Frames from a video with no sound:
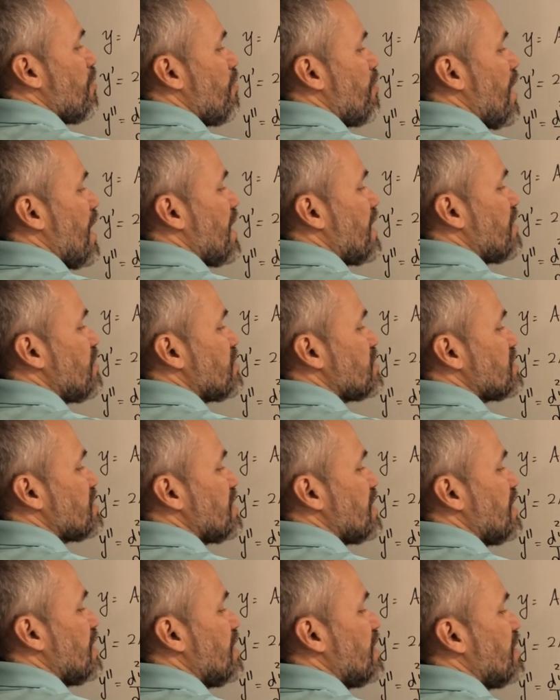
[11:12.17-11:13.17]
minus
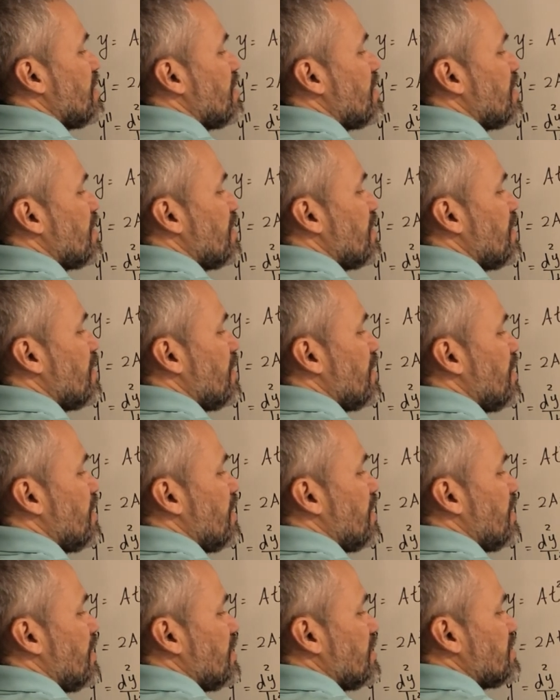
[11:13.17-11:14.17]
e
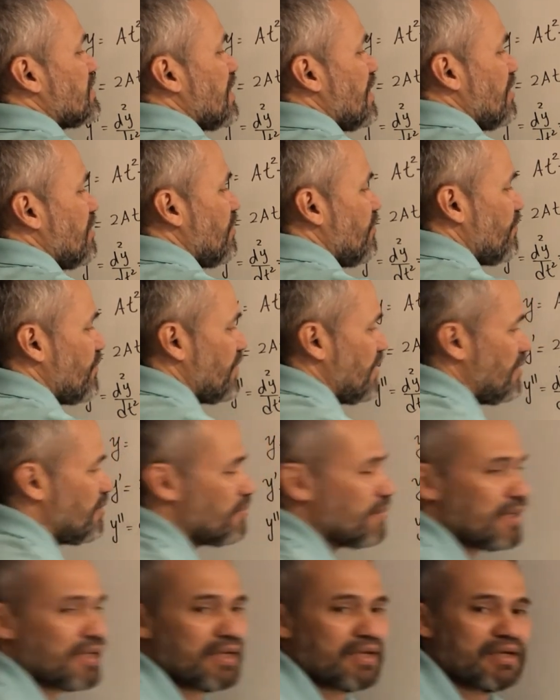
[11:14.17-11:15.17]
sine of t.
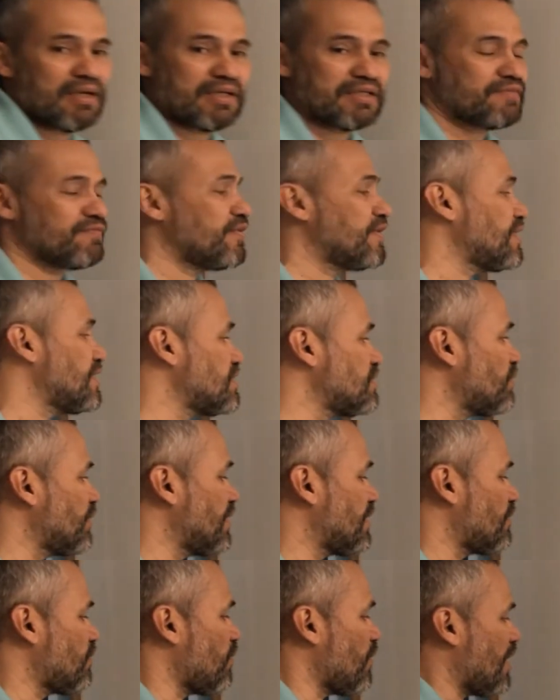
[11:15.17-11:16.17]
Let's finish
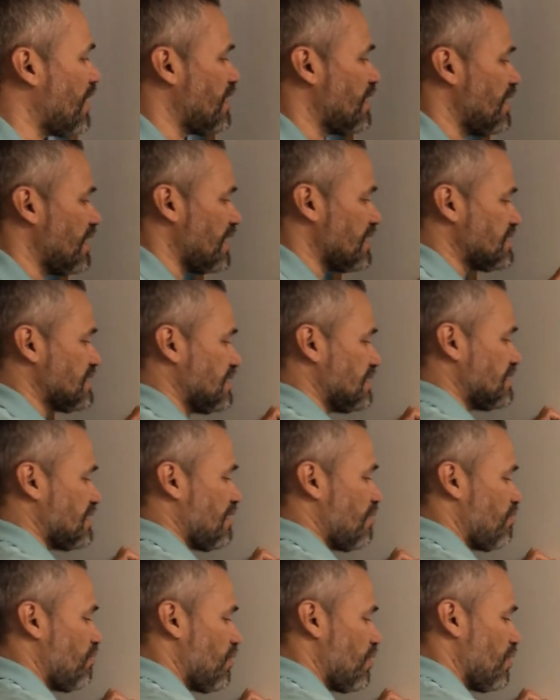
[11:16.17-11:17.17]
with one last
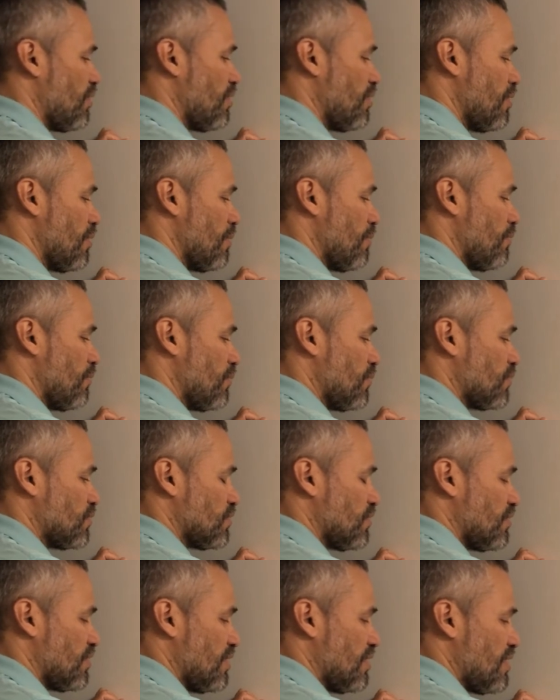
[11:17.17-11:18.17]
example,
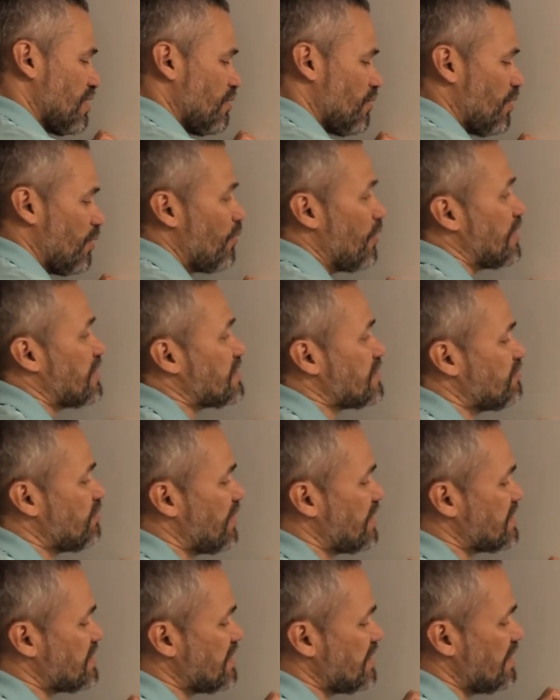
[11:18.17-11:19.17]
something that we will
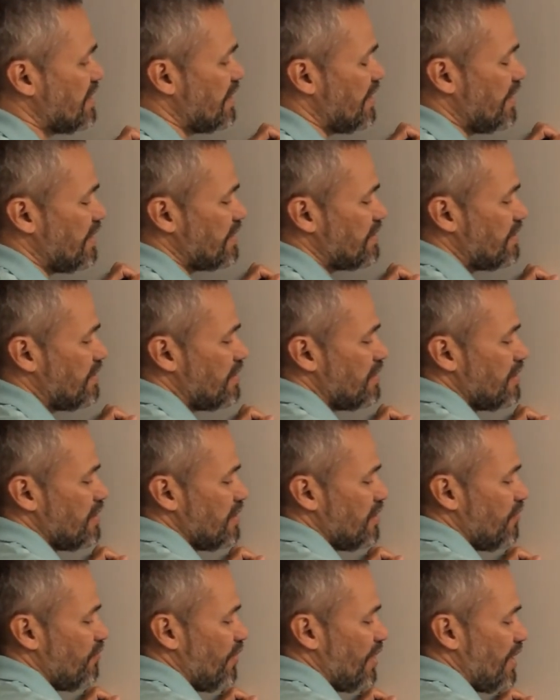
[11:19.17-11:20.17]
be seeing later.
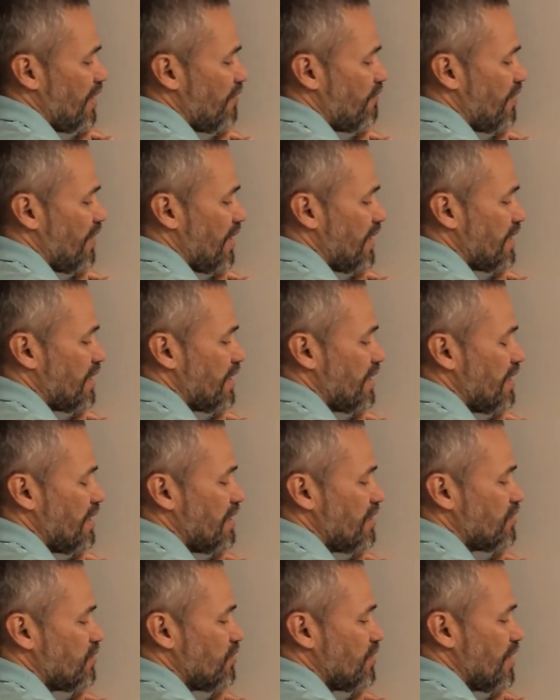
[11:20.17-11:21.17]
If we have like
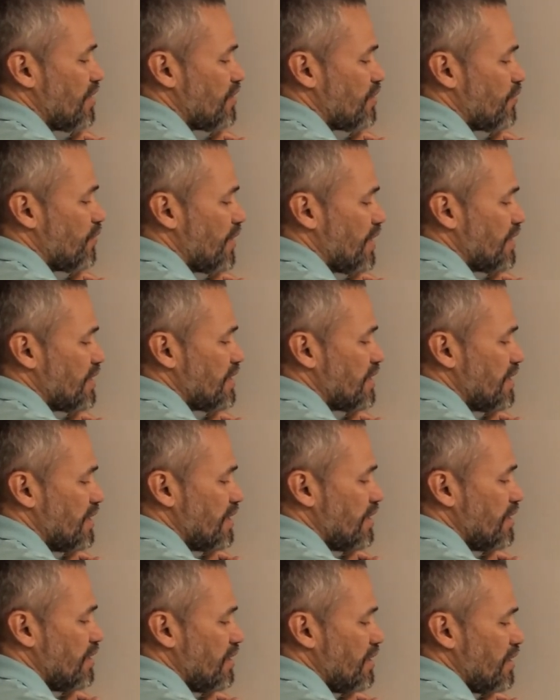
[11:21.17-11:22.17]
e to the
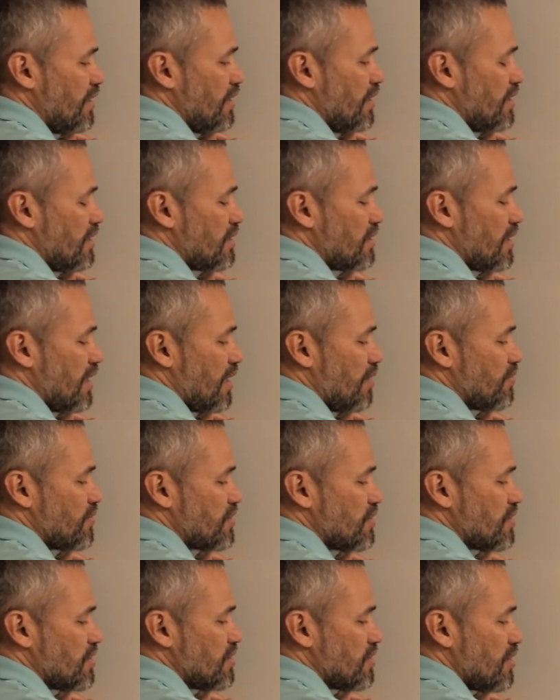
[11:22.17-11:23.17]
3t
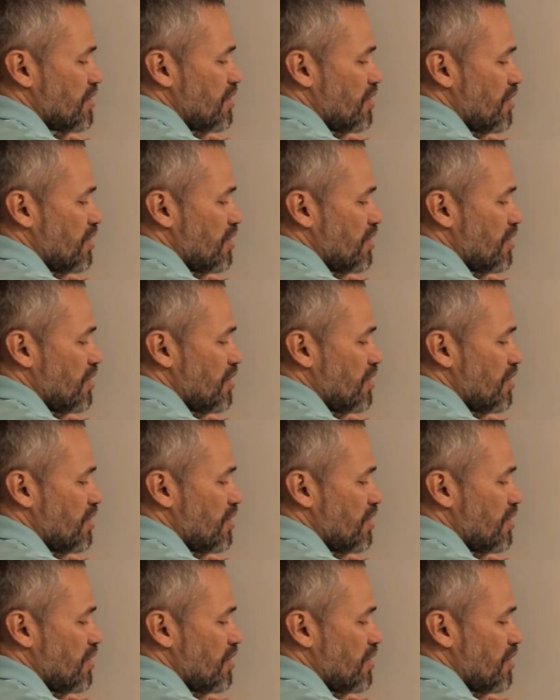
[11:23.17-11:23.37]
times